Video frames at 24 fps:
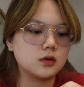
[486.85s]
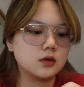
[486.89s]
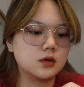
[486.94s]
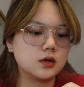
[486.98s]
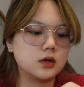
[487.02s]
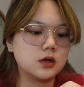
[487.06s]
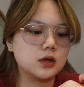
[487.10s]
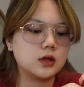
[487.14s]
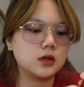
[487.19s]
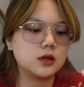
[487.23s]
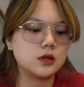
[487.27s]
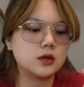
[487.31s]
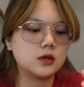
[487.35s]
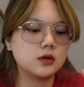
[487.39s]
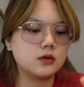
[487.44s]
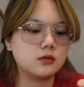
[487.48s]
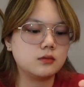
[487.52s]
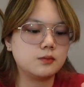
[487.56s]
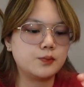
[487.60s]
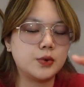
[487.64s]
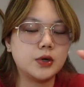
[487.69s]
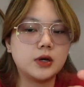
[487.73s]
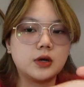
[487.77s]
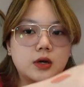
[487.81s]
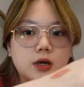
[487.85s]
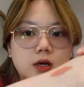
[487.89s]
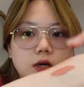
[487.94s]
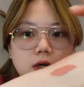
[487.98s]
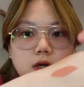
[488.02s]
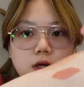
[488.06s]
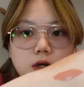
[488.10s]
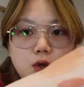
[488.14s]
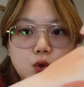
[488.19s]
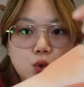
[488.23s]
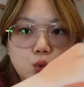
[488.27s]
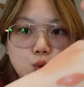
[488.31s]
Ang ganda nung
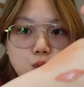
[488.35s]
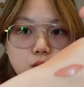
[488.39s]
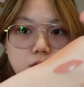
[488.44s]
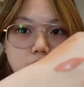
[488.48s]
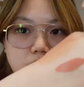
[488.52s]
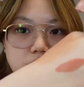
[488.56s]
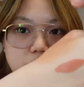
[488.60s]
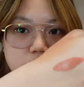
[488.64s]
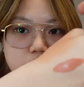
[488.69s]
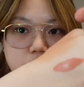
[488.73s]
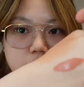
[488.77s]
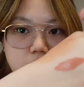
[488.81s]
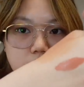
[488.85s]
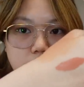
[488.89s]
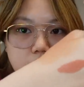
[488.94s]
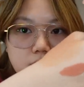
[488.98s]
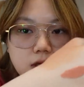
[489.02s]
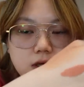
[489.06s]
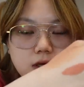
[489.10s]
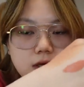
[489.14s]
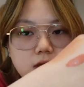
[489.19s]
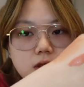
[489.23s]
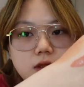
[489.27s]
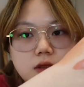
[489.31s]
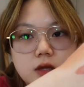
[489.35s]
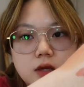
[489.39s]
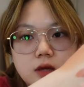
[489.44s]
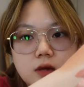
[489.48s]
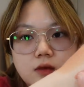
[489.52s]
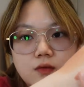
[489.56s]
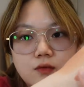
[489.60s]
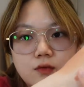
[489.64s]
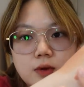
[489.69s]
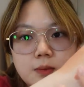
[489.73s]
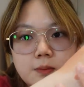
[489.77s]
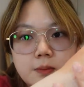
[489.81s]
pagka nude-ish niya. And then
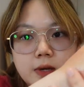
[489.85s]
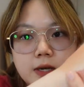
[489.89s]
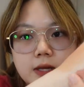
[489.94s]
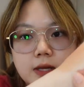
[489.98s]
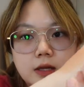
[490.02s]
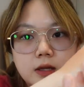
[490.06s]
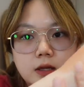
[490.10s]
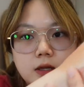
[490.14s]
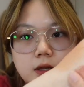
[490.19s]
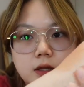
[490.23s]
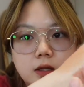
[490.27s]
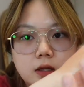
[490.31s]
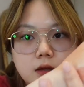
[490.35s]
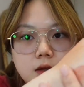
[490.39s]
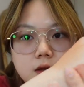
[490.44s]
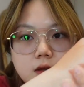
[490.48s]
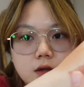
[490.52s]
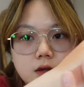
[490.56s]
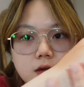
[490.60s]
if we blend it,